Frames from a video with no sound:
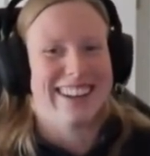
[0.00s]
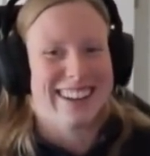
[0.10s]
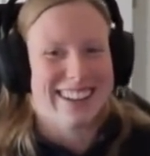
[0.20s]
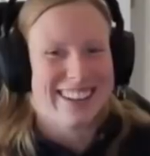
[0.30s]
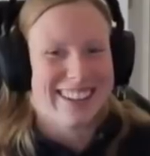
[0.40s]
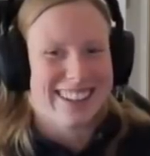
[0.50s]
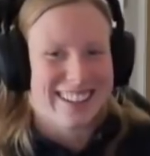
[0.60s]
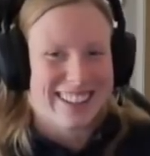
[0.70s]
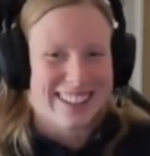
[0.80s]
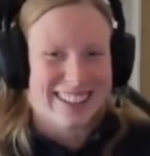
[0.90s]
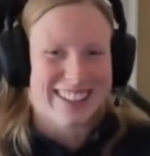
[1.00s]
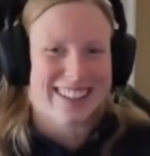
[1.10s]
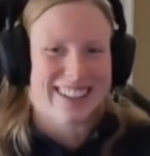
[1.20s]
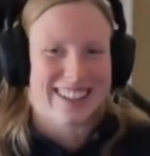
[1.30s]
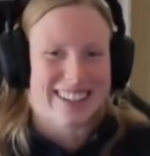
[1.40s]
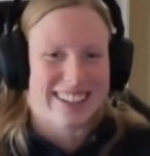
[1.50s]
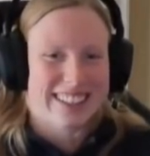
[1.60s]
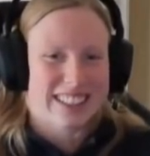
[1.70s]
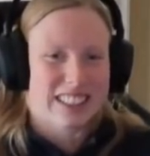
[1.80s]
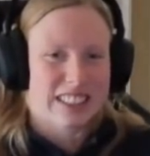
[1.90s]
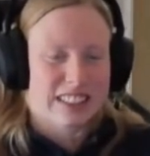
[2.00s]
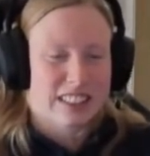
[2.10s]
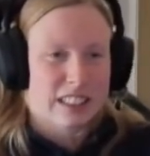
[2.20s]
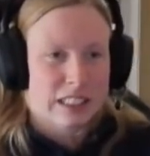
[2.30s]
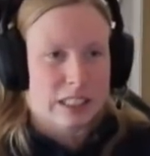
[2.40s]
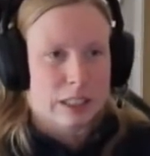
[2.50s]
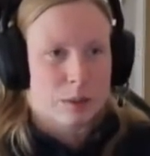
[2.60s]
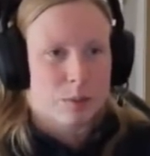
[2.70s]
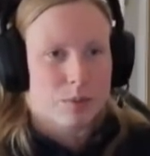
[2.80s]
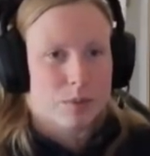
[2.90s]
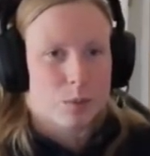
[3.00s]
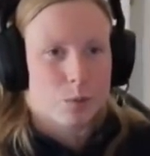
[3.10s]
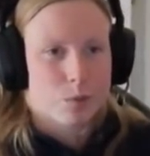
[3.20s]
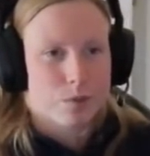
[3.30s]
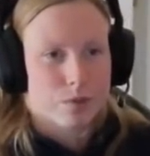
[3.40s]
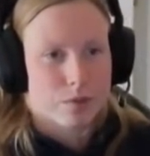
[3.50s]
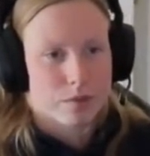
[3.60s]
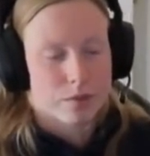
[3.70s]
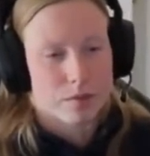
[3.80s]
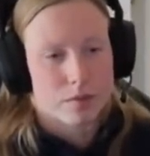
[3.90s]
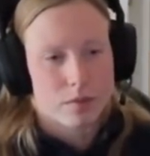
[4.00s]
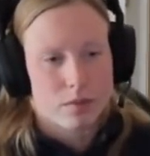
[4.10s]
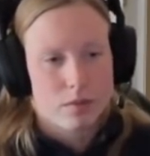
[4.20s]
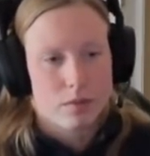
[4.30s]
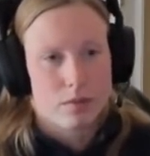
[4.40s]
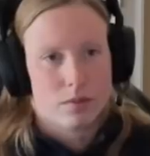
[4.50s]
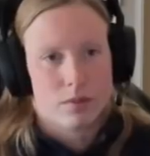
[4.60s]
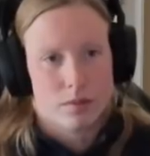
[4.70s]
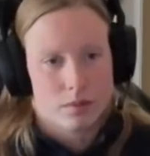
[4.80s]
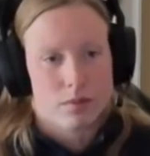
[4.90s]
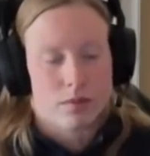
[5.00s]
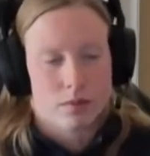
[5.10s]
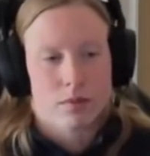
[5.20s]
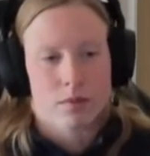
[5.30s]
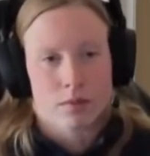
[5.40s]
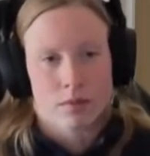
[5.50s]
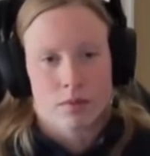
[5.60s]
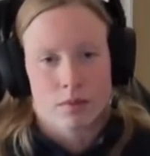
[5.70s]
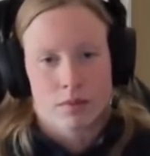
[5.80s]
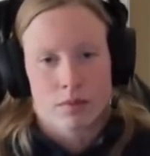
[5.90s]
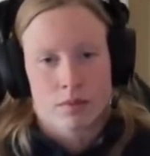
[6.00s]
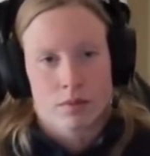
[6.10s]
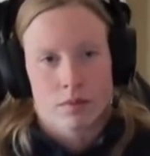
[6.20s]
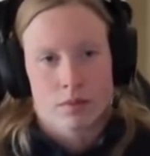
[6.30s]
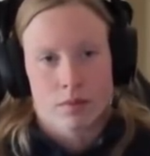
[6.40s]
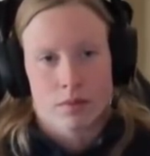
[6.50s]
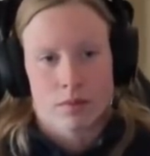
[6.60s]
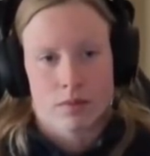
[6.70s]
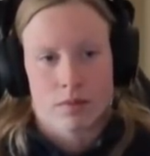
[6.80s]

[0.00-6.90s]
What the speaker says: [no speech]